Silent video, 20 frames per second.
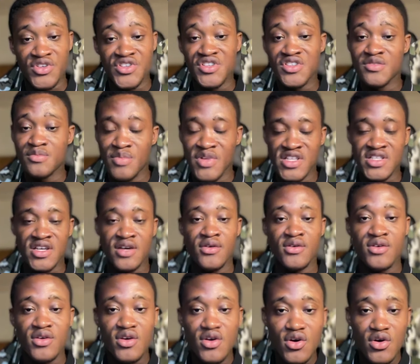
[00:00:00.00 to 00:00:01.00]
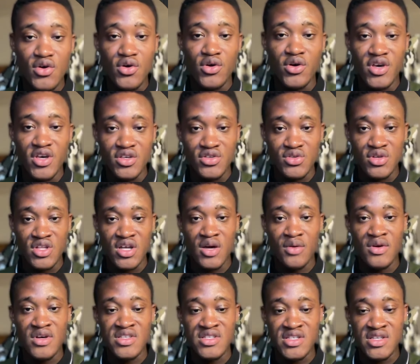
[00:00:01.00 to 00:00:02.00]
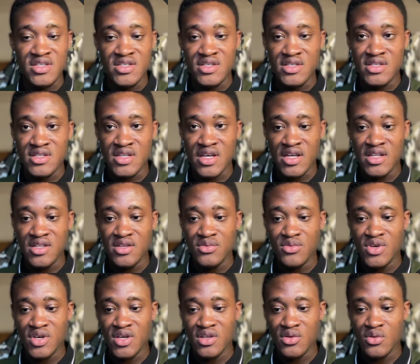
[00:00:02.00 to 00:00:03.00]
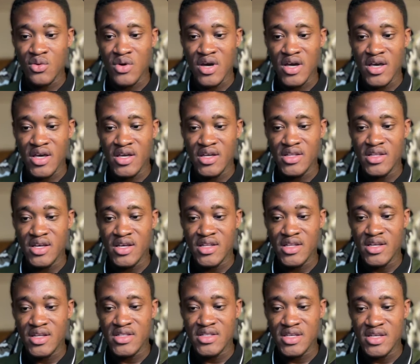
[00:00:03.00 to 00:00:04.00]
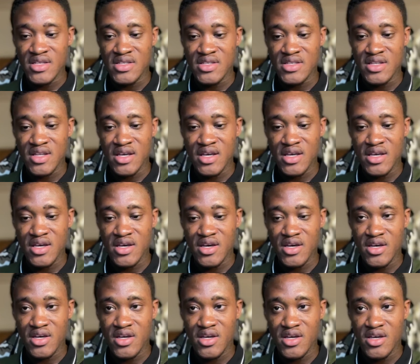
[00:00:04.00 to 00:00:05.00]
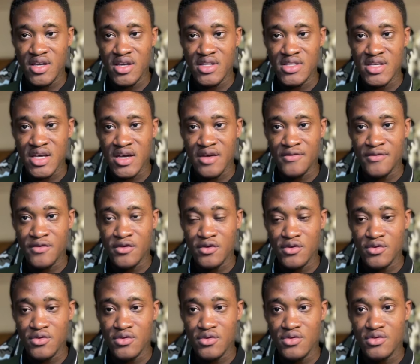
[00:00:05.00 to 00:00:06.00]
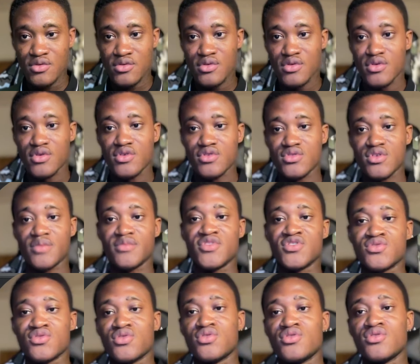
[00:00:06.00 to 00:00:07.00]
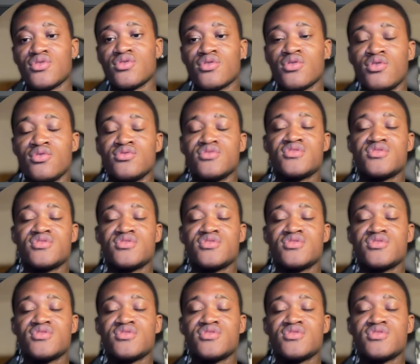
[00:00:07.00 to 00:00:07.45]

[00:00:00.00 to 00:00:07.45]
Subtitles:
is better. Okay, so now once this is done, we can go ahead and then test the entire flow. So I'm just going to